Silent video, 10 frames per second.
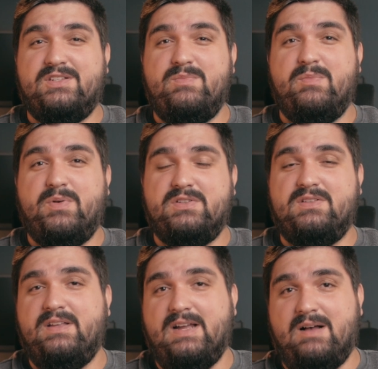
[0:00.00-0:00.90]
just me
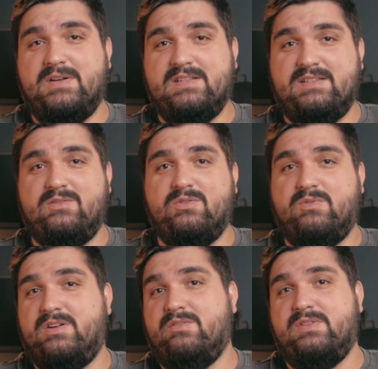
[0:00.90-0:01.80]
personally, I'm going to stick with
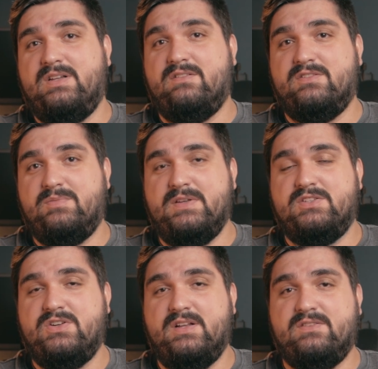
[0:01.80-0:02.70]
working with Color
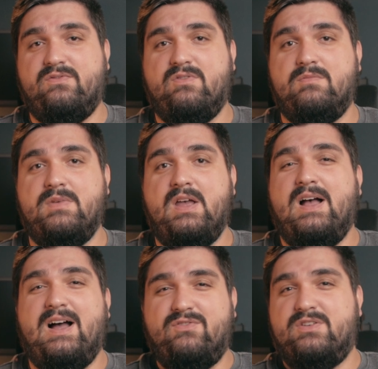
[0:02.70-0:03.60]
Space Transform.
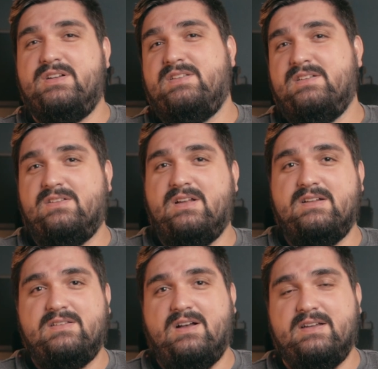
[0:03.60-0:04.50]
I've already seen a lot
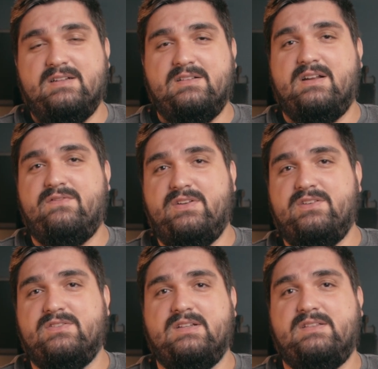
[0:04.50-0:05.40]
of talk and a lot of
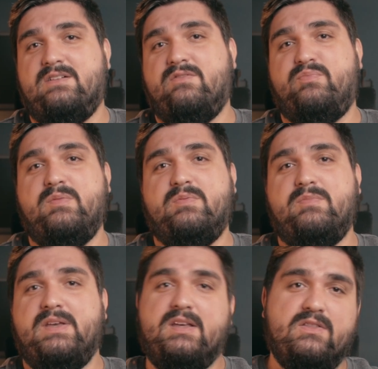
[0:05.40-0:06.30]
videos out there of people
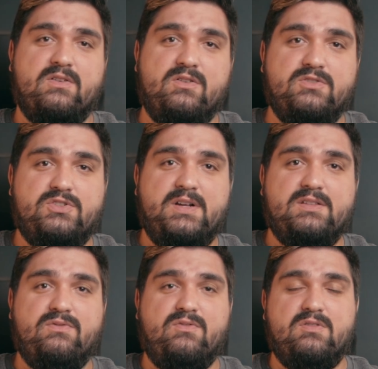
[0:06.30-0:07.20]
making their own
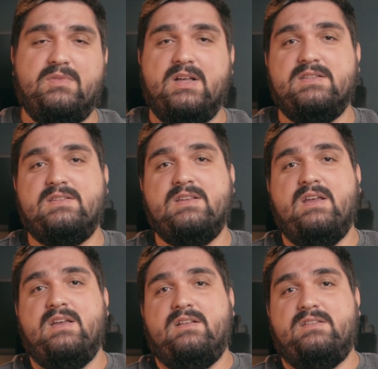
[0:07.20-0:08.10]
Transform LUTs
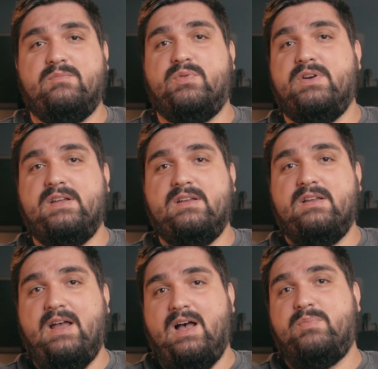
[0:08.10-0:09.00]
to bring
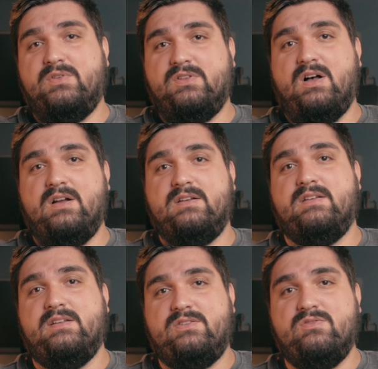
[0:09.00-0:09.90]
Apple Log
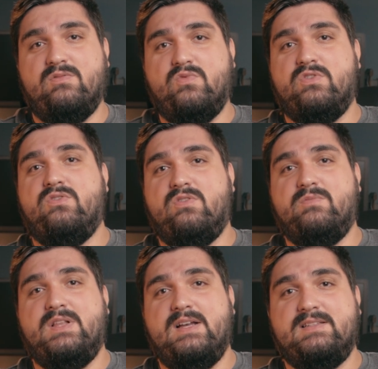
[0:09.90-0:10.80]
into a more
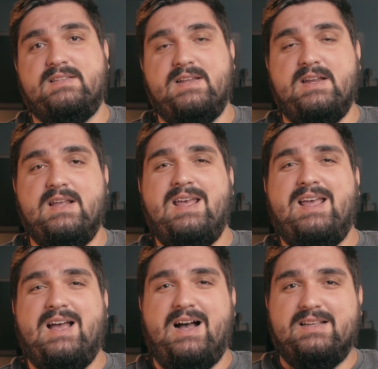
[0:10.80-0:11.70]
normalized state.
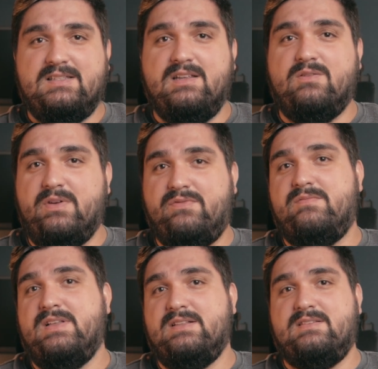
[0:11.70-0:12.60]
I stay away
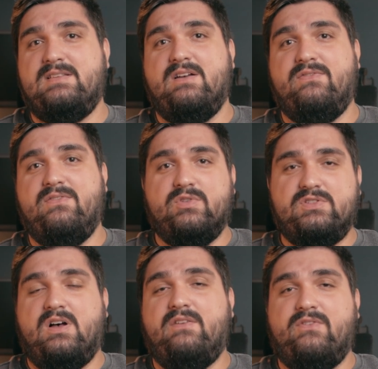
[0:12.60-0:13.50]
from that stuff.
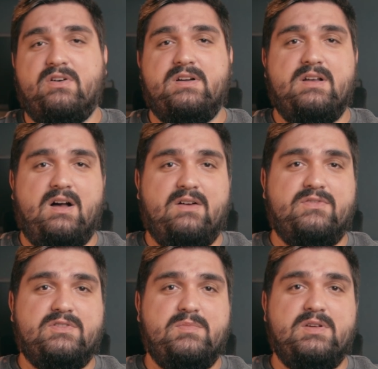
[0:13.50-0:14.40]
Resolve already
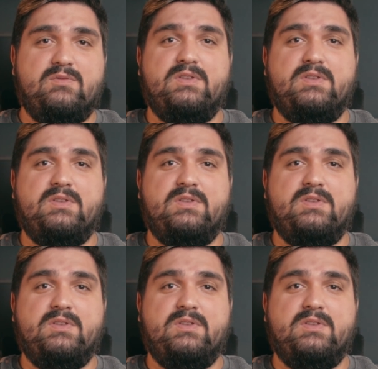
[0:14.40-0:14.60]
offers me a